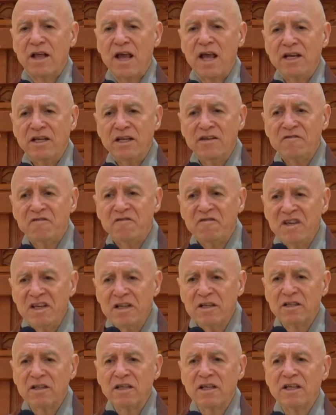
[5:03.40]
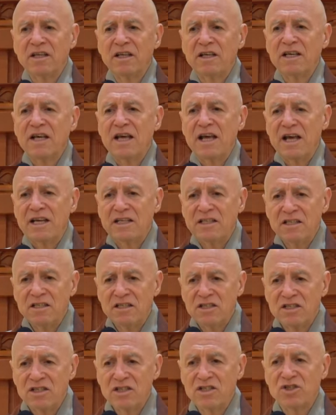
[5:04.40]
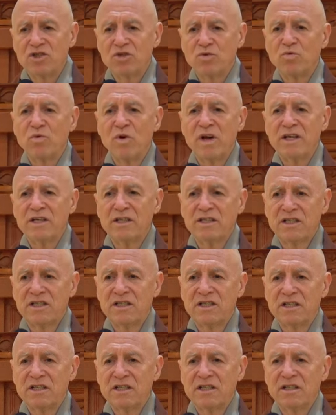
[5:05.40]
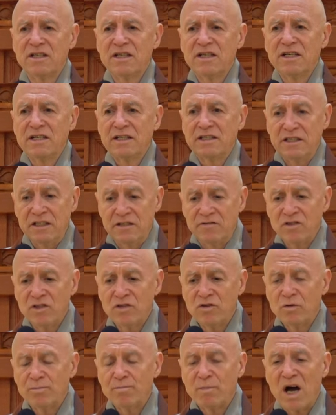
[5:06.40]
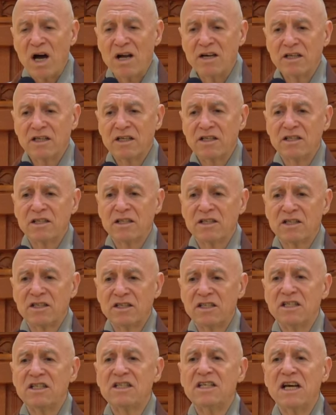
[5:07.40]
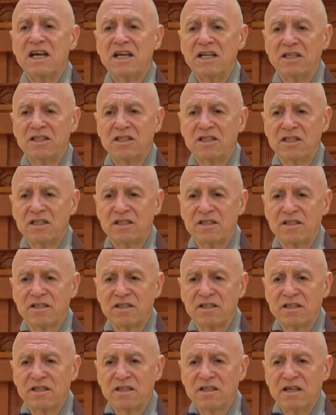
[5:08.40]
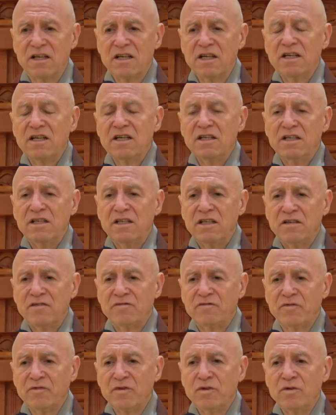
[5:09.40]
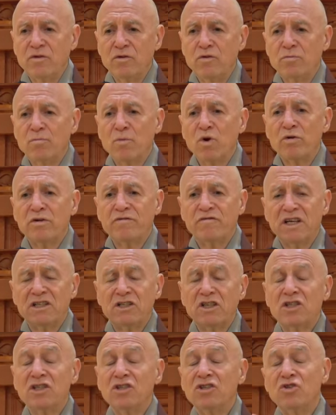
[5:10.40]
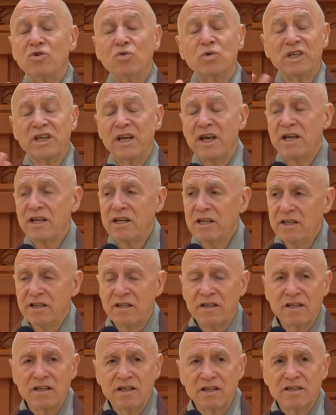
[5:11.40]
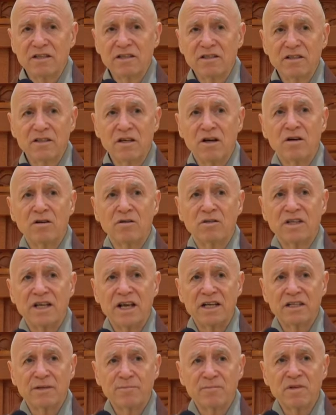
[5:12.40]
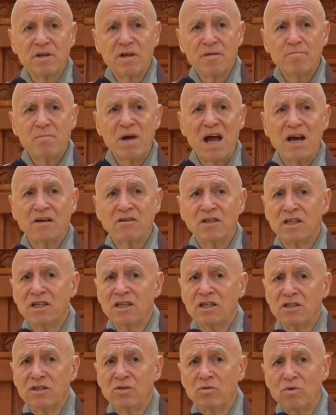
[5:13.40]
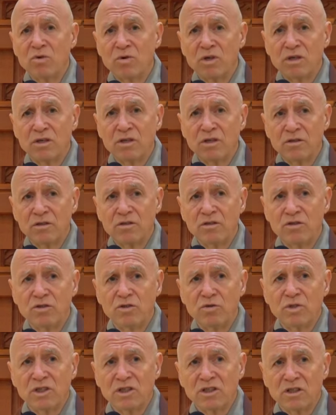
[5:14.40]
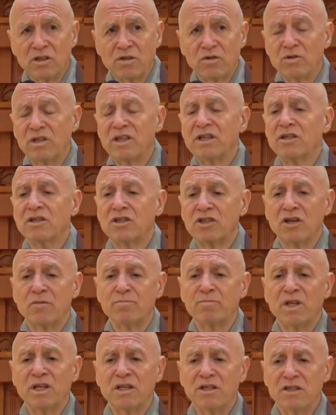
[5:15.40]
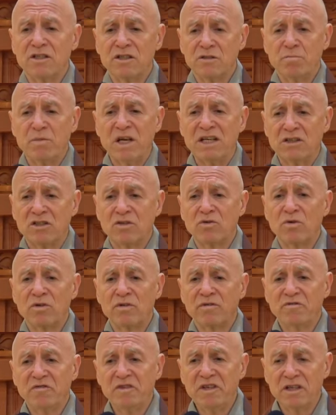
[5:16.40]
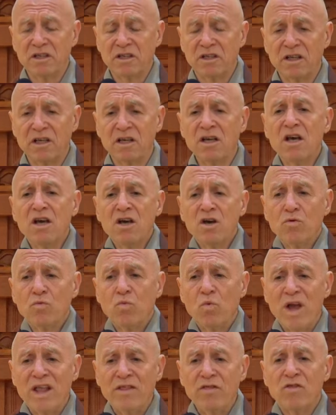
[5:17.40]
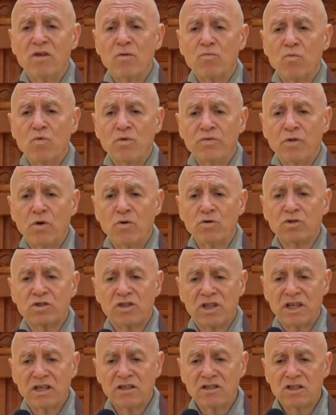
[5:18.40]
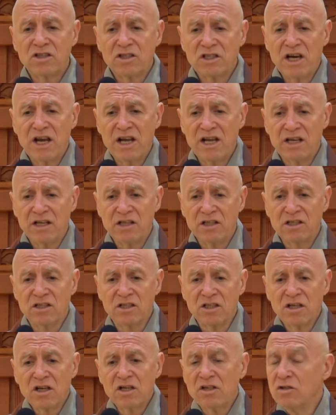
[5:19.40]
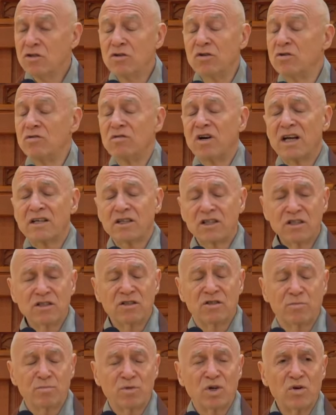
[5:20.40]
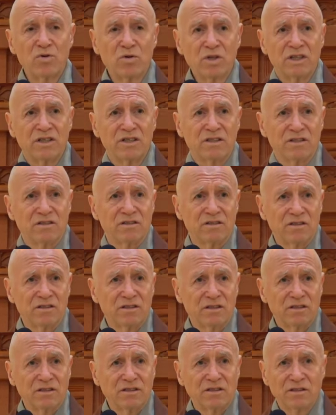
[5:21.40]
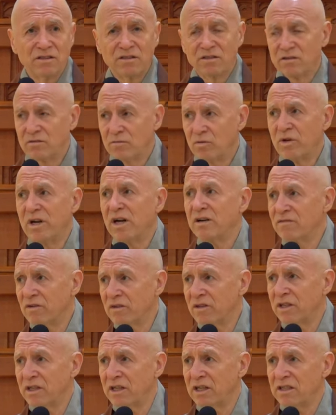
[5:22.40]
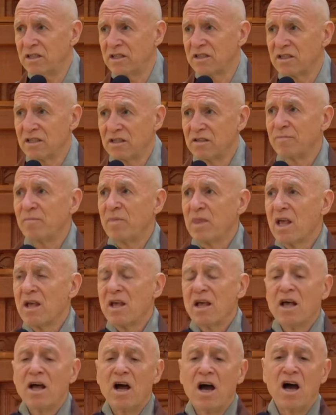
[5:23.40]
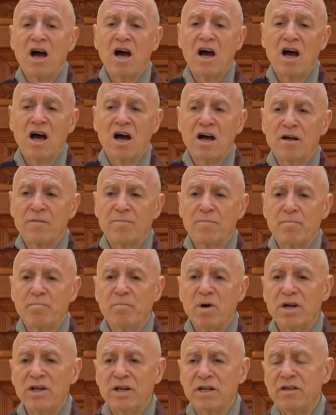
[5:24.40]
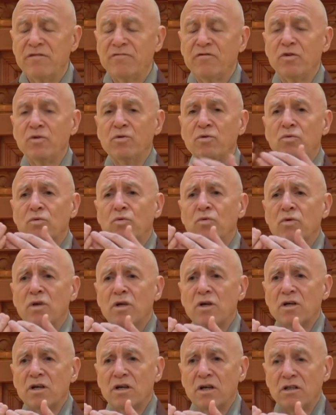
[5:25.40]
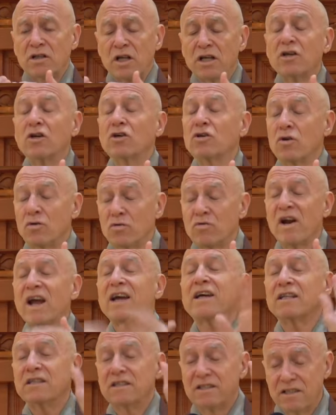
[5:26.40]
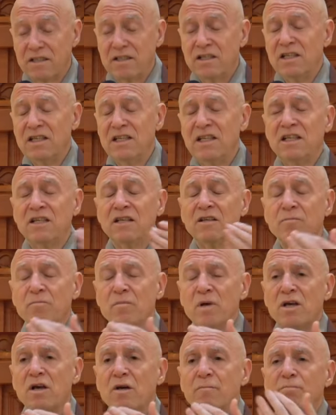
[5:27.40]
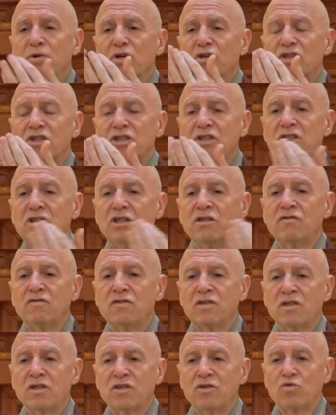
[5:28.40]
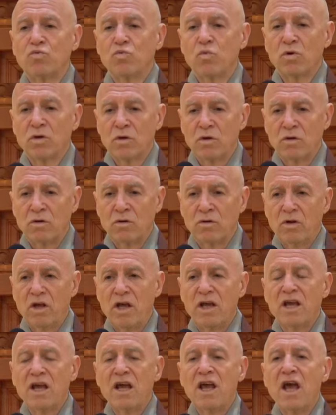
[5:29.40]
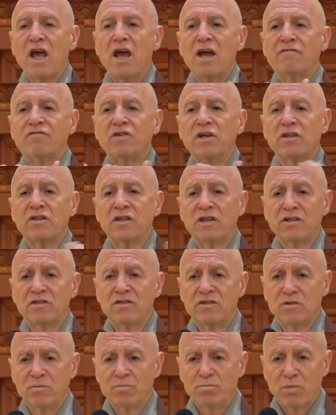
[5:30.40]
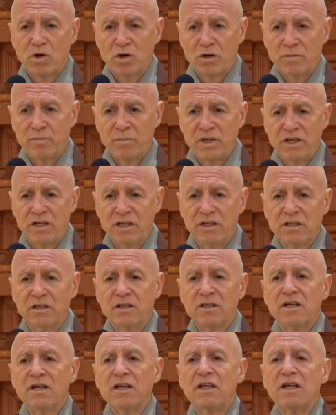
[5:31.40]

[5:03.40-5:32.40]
any feeling, any situation, even your body condition changes. If your motivation in doing anything, you know, getting married or doing a career or something is based on feeling, when those things change, your direction's broken, whatever it is. But if you, like a correct sneem, perceives this world, everything's impermanent,